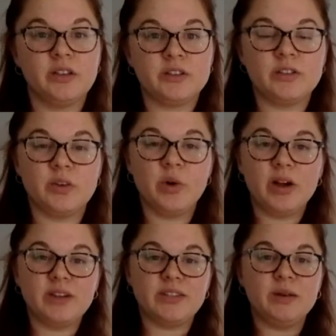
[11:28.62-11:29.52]
So
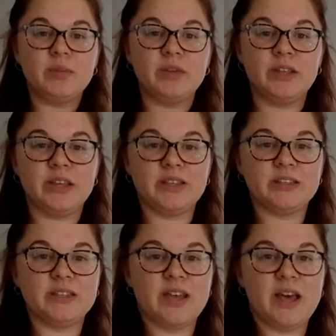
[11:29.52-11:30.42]
our example
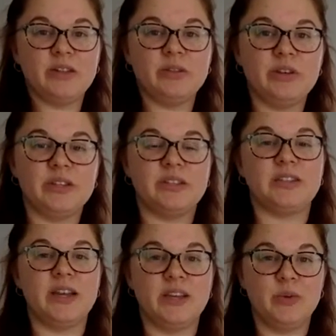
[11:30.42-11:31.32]
is that Luca has
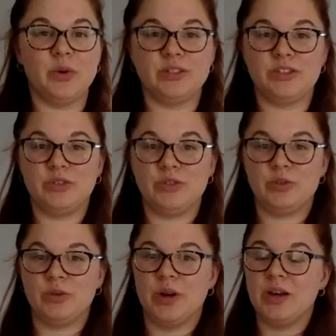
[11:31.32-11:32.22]
decided he wants
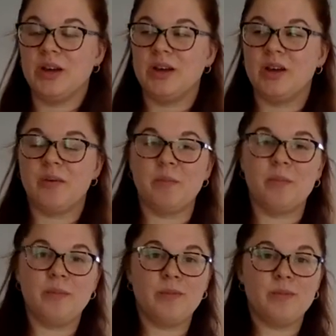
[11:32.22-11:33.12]
to
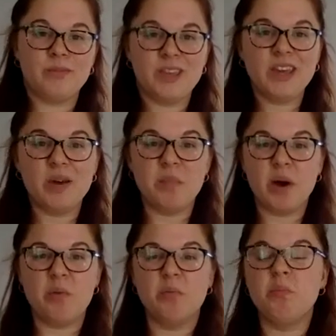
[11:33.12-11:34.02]
think
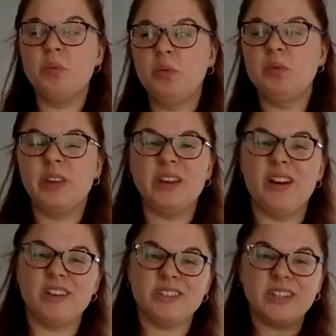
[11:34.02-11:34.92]
about moving
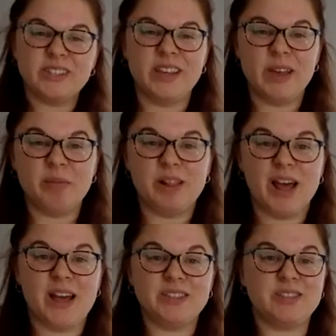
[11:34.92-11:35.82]
our 6 a.m.
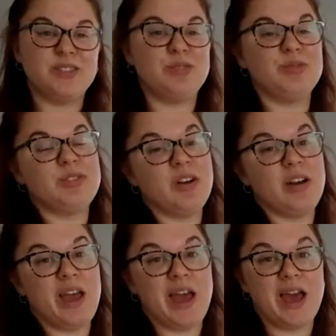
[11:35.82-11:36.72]
class to
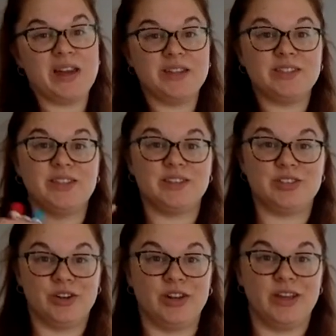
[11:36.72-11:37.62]
start at
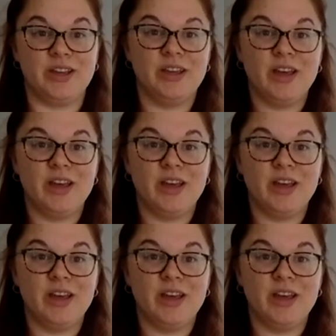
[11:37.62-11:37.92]
6:30.